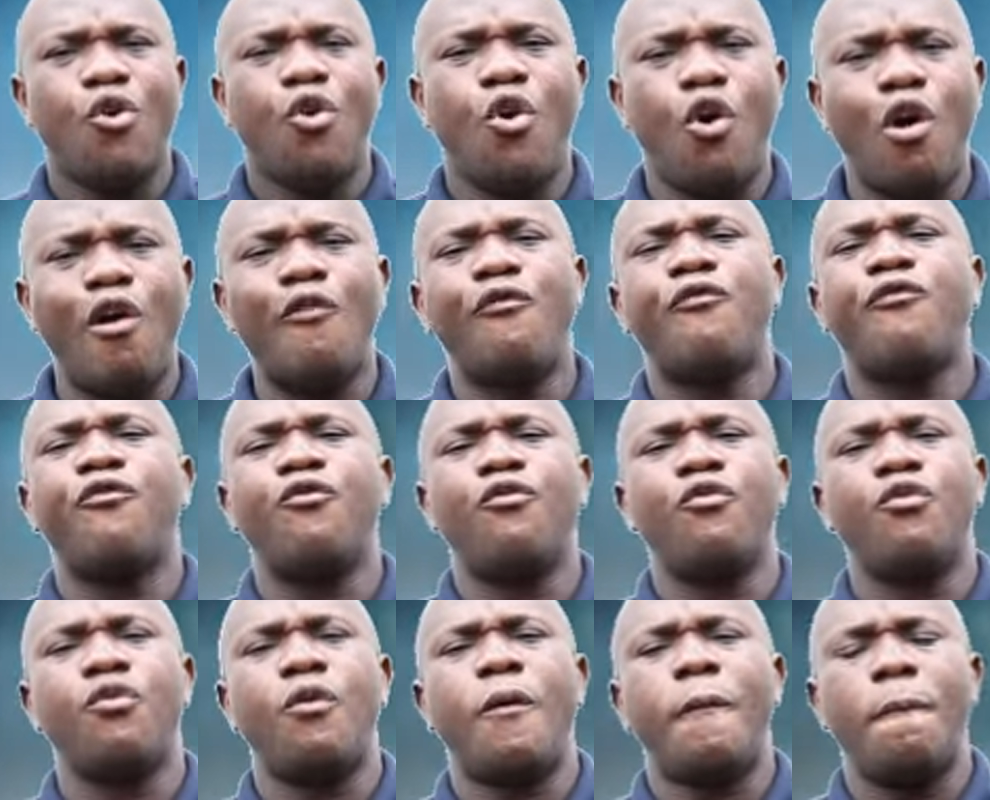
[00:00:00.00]
of
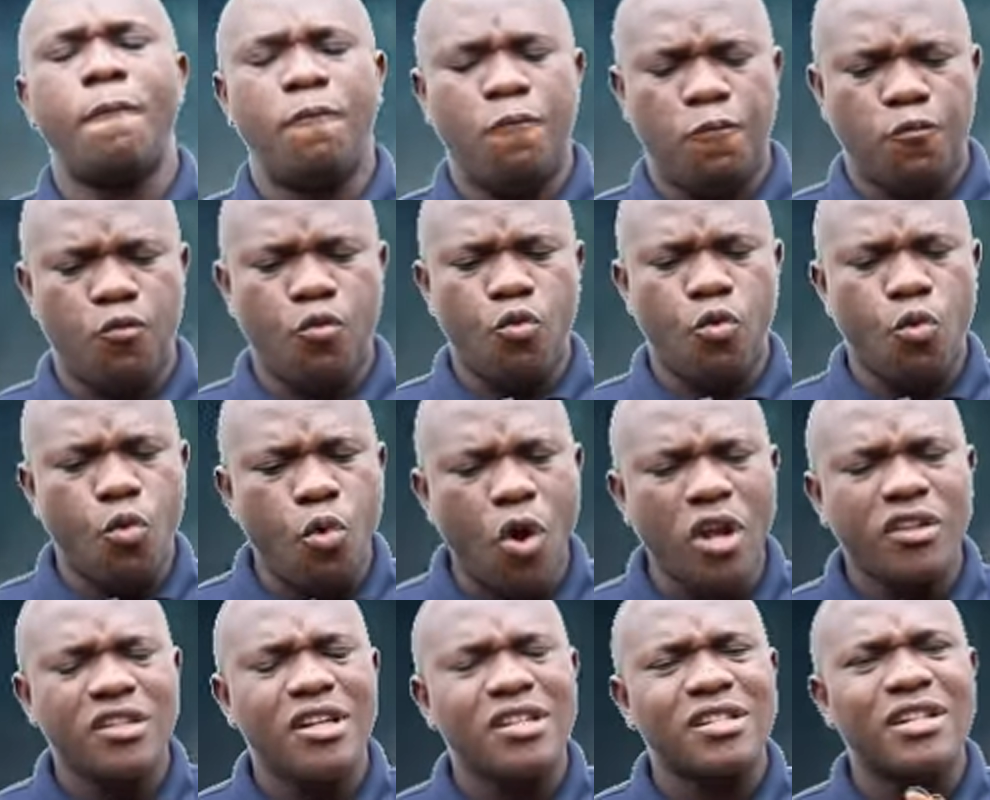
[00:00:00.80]

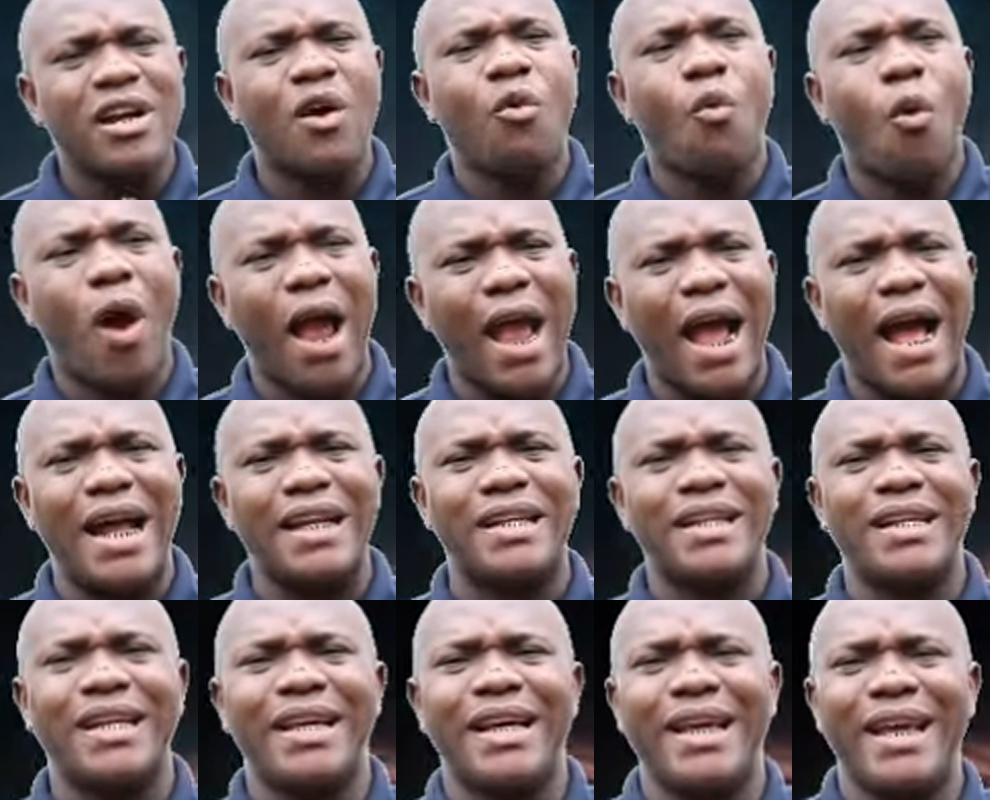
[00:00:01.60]
what is
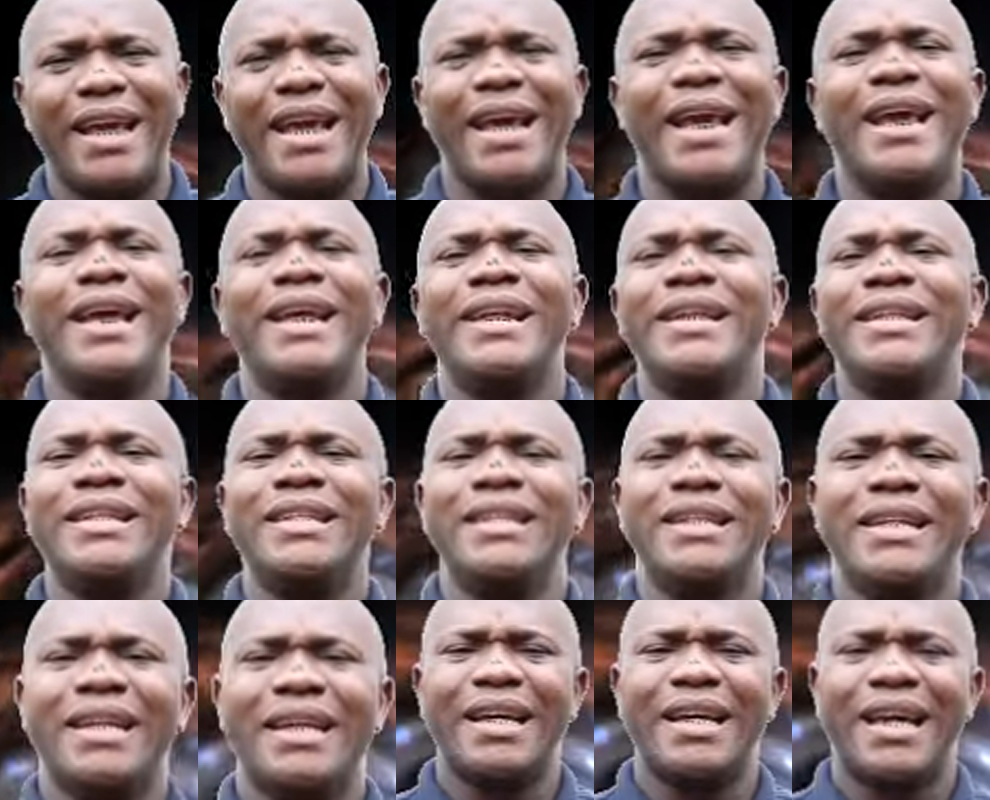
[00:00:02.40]
required in
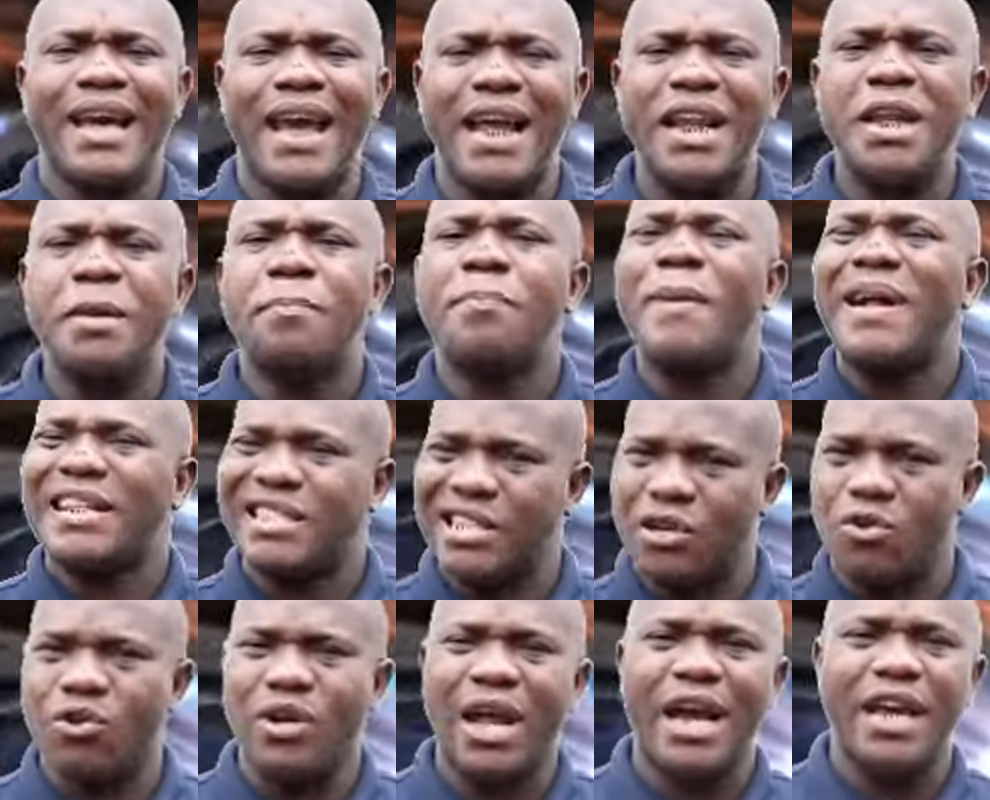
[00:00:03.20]
any
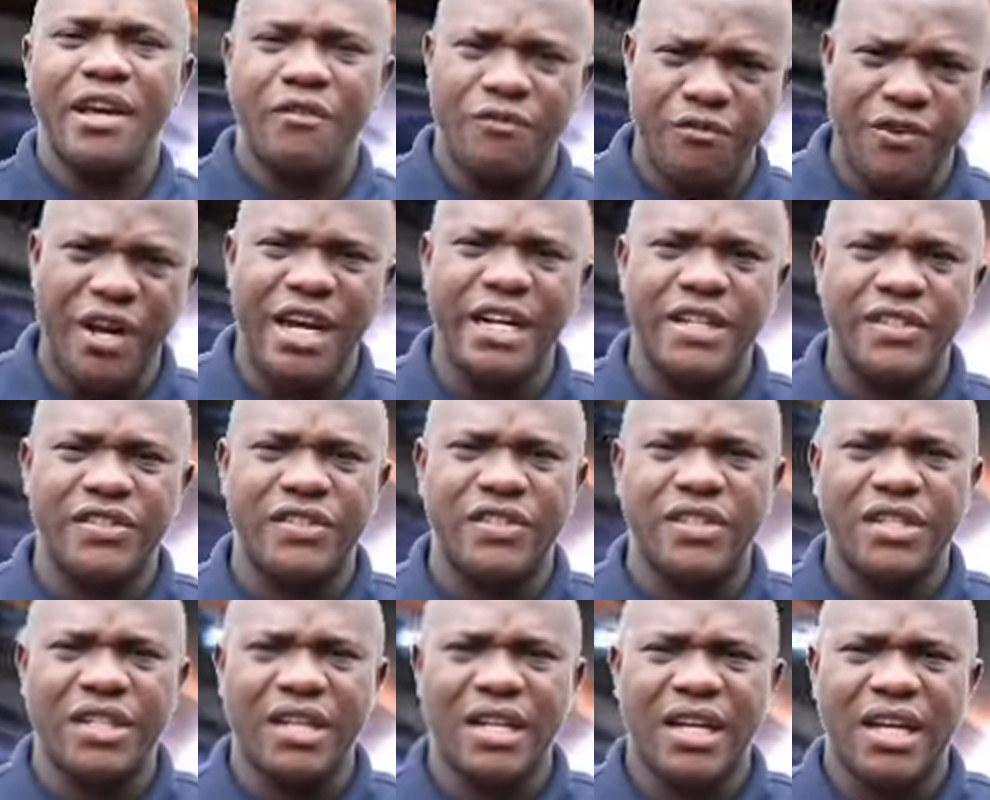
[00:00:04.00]
particular
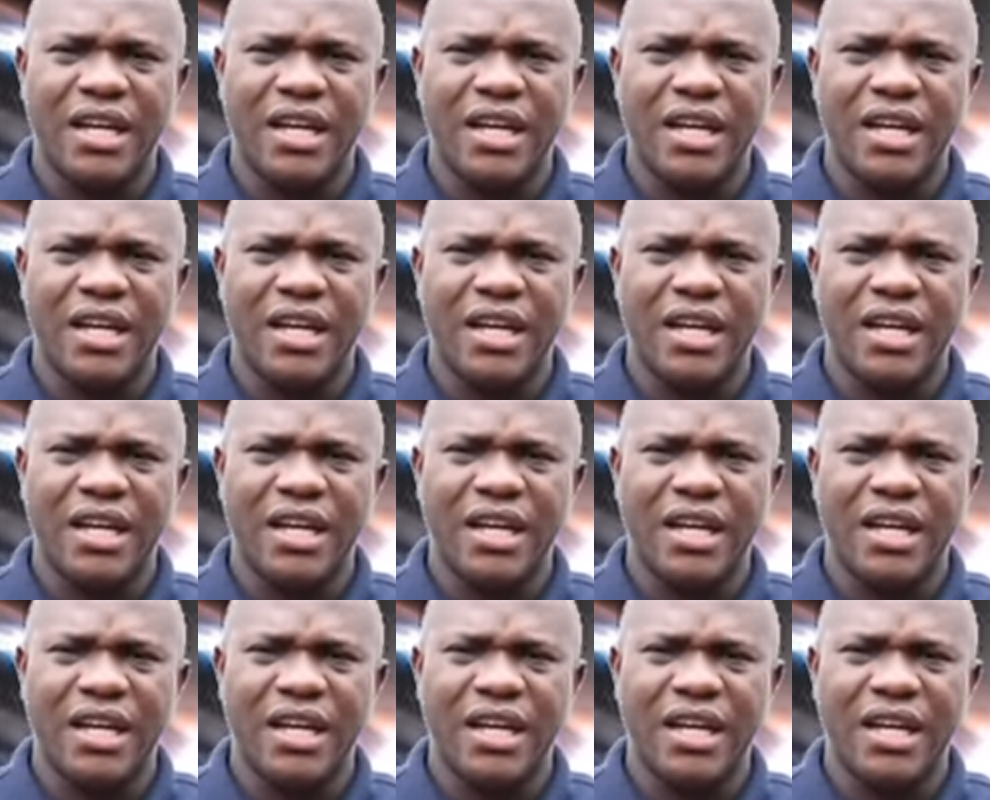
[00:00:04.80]
event.